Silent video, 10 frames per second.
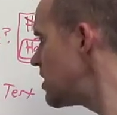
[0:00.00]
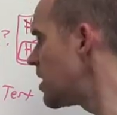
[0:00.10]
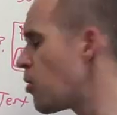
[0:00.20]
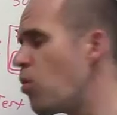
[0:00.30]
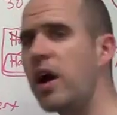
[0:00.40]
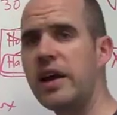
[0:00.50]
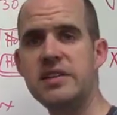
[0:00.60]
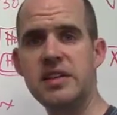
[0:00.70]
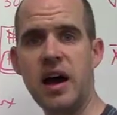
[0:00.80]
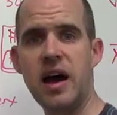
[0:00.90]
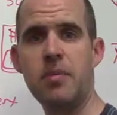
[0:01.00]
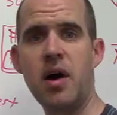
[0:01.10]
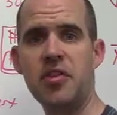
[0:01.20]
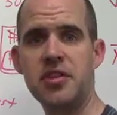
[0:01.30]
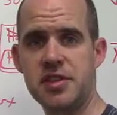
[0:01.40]
Number one, I did a
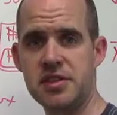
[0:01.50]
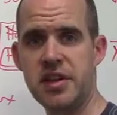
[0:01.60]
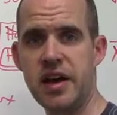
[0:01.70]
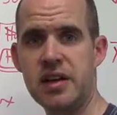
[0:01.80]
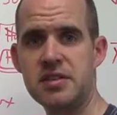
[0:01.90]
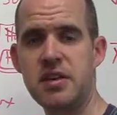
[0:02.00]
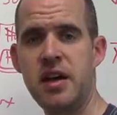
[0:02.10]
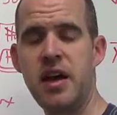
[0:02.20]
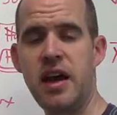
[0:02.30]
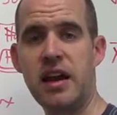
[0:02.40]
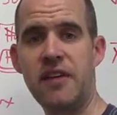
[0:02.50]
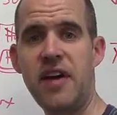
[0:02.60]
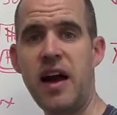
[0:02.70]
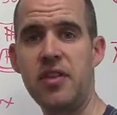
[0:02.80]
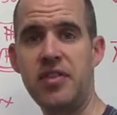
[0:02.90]
hypothesis test, and I
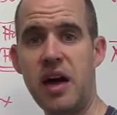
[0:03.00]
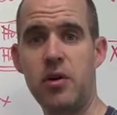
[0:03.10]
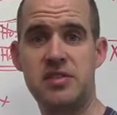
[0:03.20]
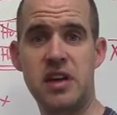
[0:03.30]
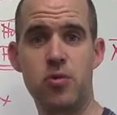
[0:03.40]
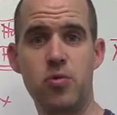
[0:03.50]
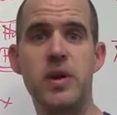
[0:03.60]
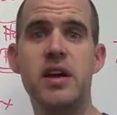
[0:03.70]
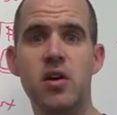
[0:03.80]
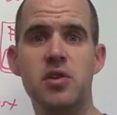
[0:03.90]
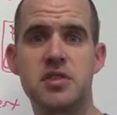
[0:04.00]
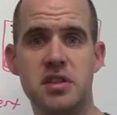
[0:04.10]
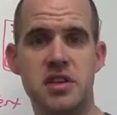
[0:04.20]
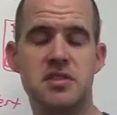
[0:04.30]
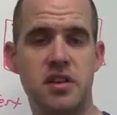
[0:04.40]
found that that is a real
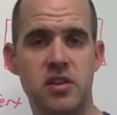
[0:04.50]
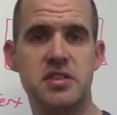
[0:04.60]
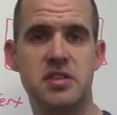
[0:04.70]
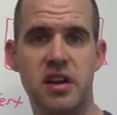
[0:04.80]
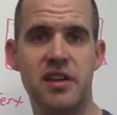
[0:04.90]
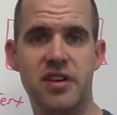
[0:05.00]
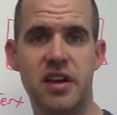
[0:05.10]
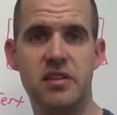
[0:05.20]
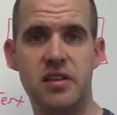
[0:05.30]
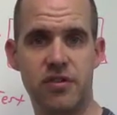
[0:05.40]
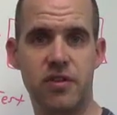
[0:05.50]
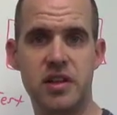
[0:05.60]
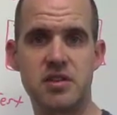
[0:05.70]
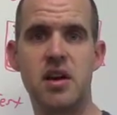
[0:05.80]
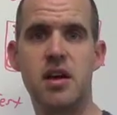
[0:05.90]
statistically significant
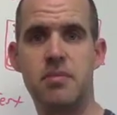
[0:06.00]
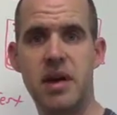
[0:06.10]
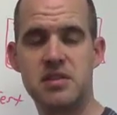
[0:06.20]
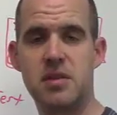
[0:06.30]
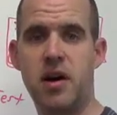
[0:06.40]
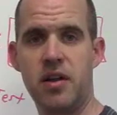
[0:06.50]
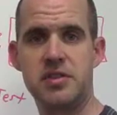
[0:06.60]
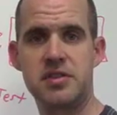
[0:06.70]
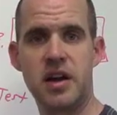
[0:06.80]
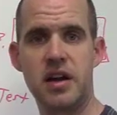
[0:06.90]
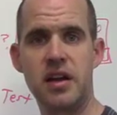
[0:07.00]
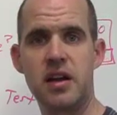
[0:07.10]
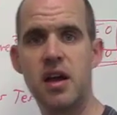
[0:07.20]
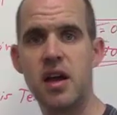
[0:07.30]
difference based upon the study.